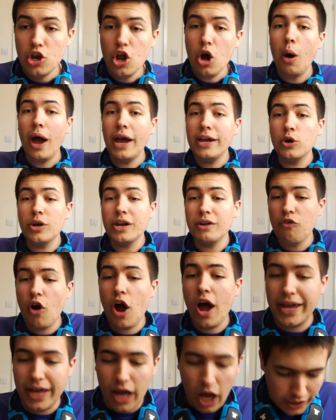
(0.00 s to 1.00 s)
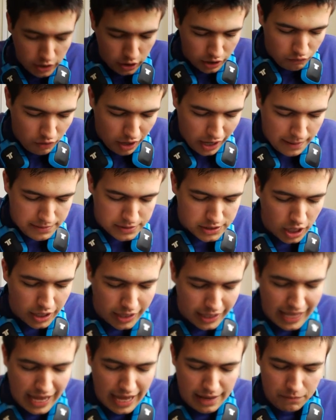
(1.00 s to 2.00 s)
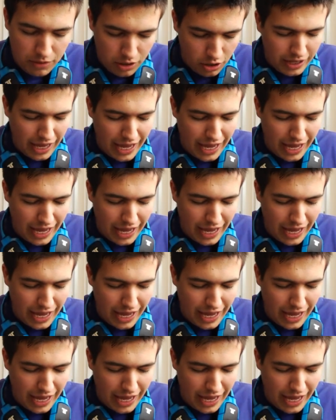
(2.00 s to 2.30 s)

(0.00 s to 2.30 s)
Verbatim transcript: No, I got it right. I'm starting again.